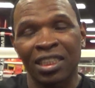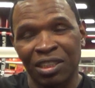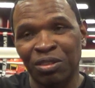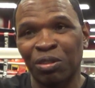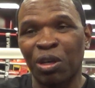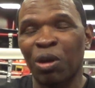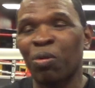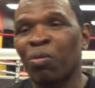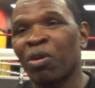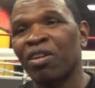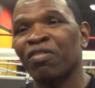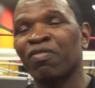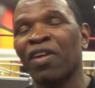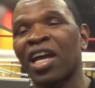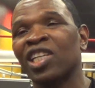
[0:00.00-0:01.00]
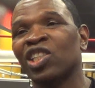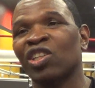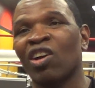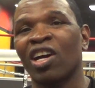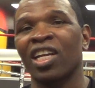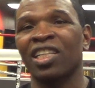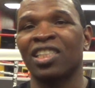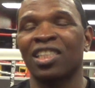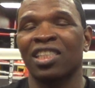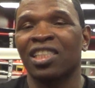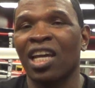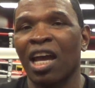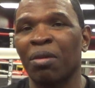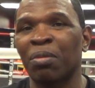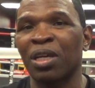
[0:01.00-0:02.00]
you know, want to fight Shawn at this
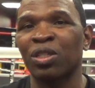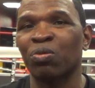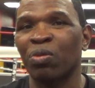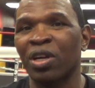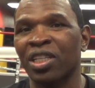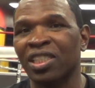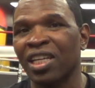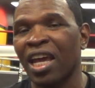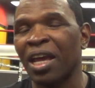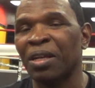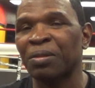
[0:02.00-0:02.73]
time. That's what it's at.